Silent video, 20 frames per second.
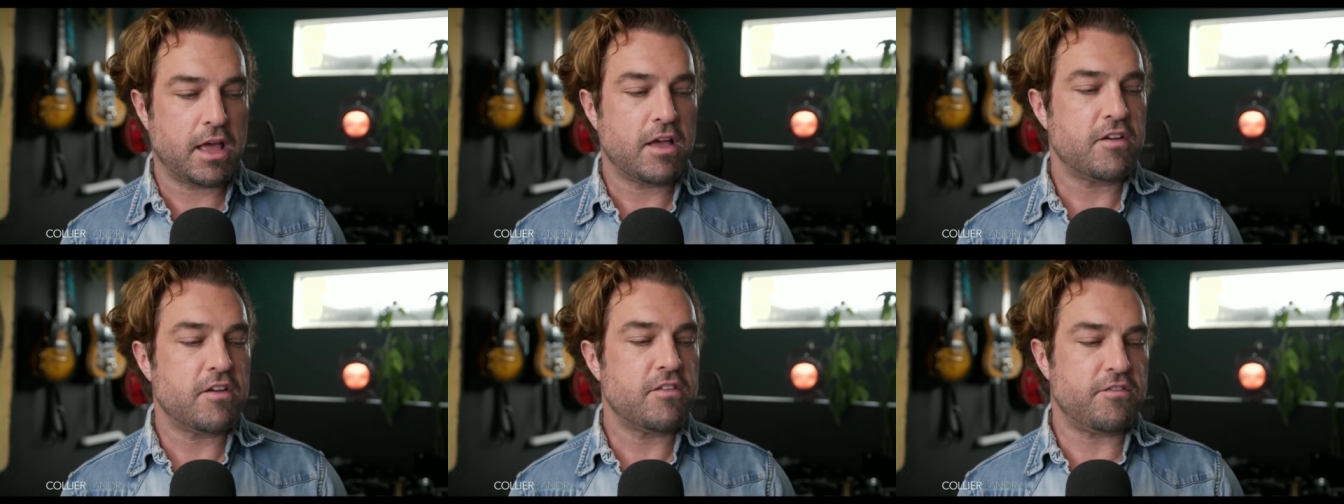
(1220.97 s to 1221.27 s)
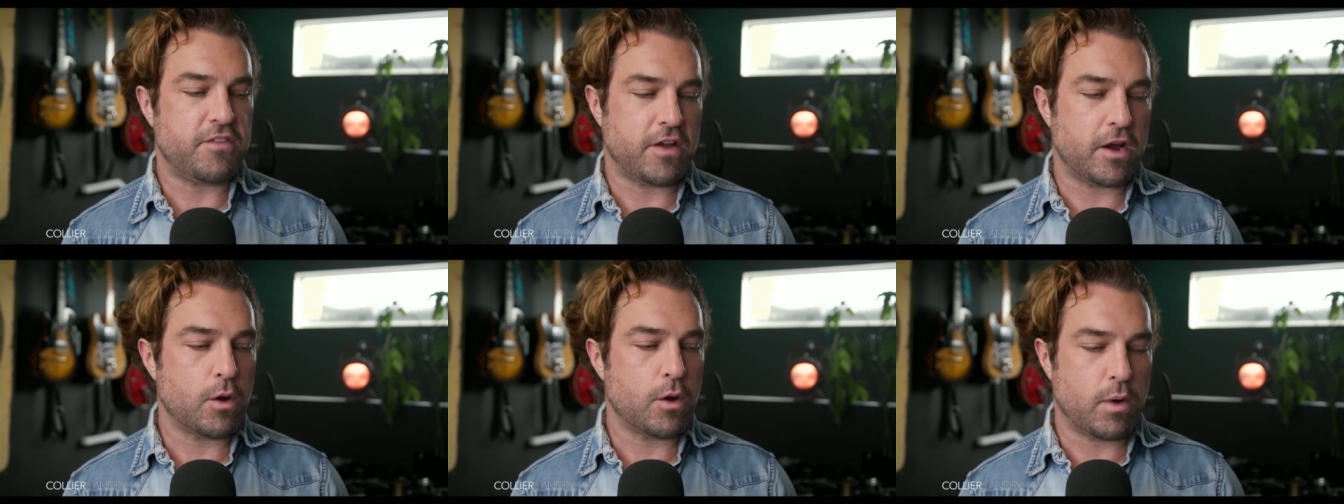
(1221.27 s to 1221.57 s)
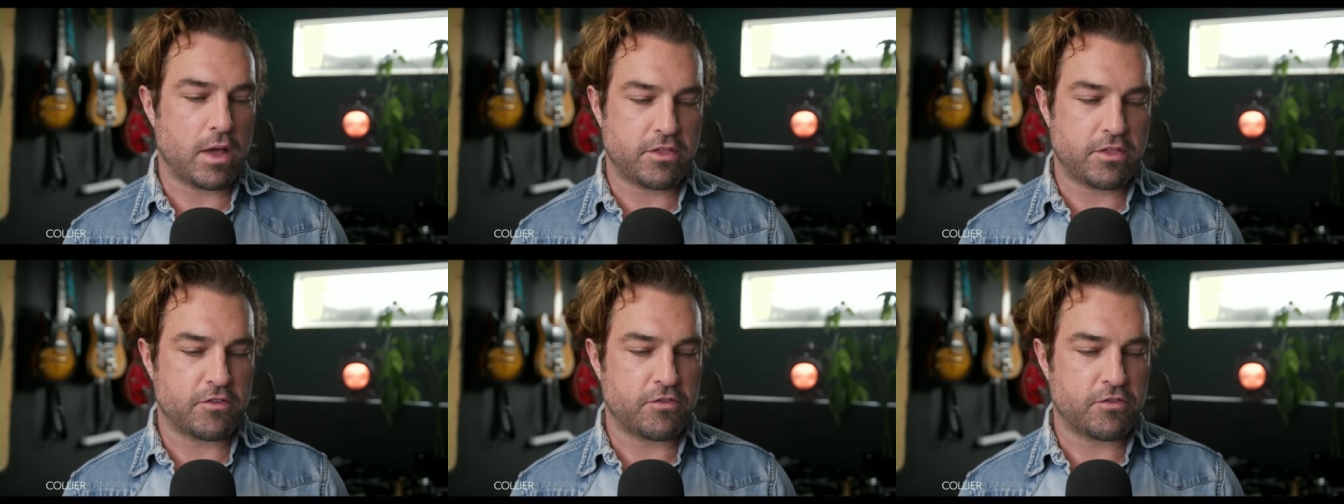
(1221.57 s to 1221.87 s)
Fair
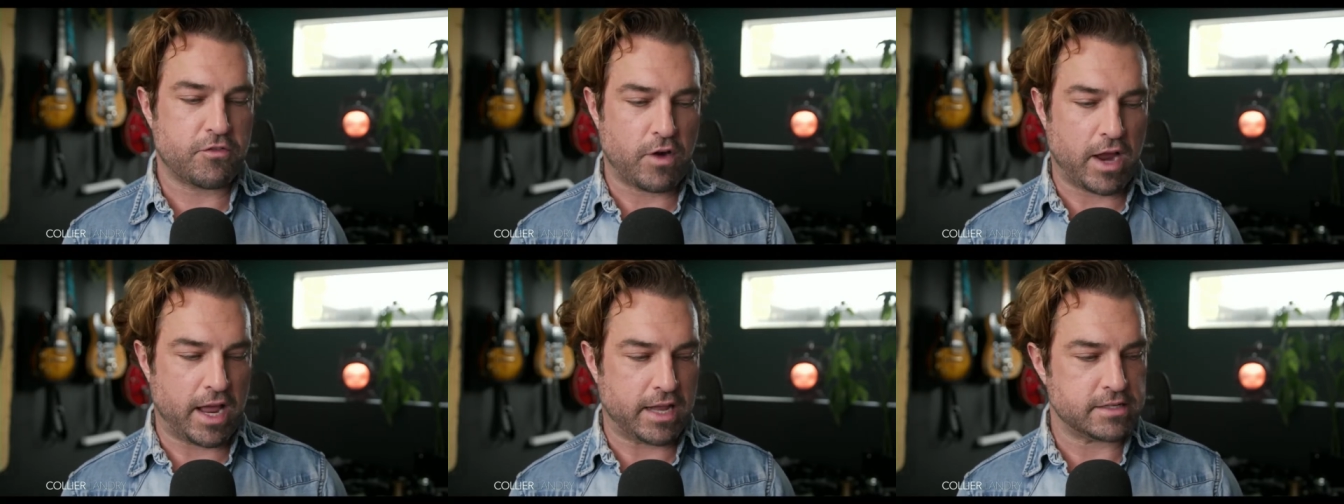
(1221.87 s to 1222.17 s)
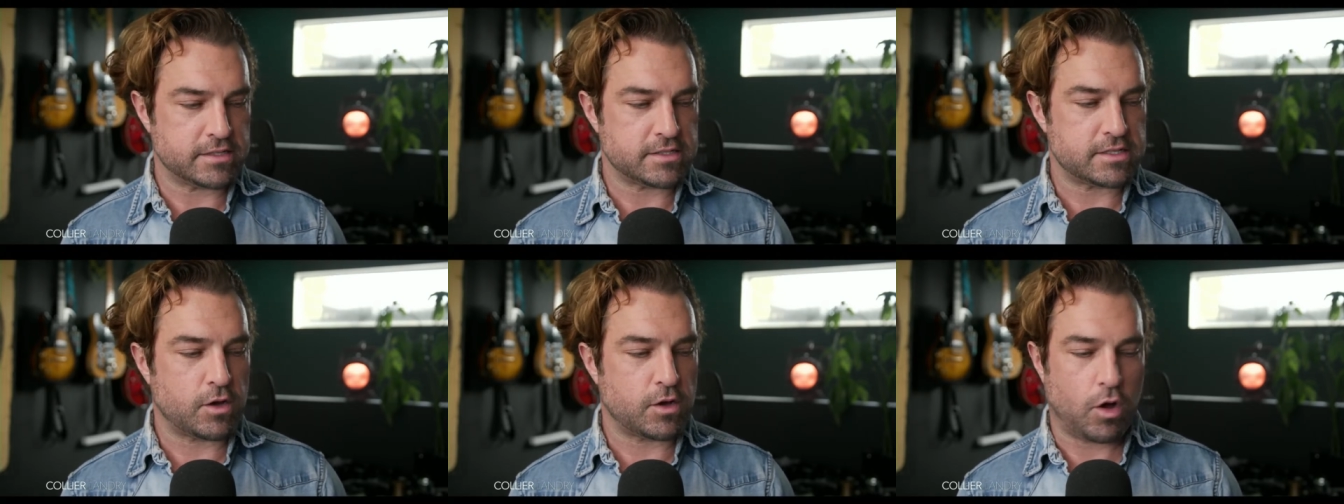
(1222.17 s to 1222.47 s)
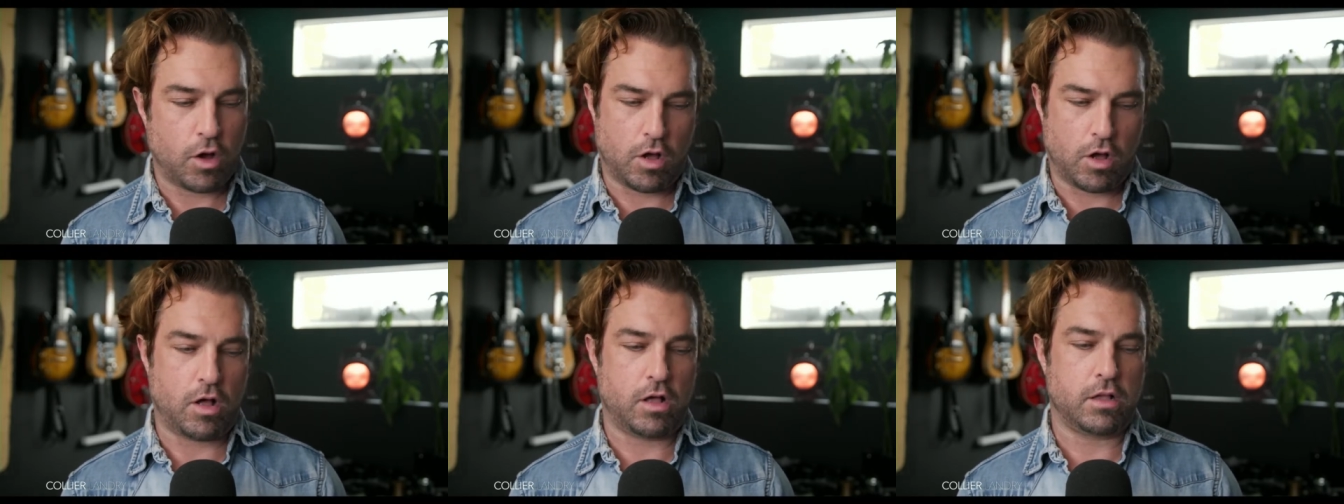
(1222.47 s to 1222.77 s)
weather friends,
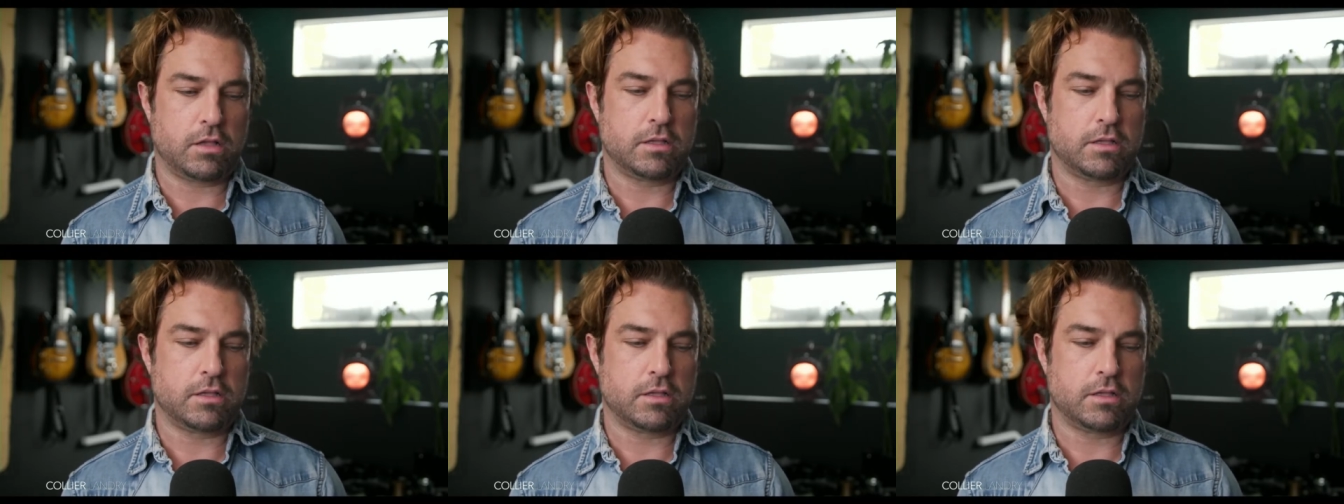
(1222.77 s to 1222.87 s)
all.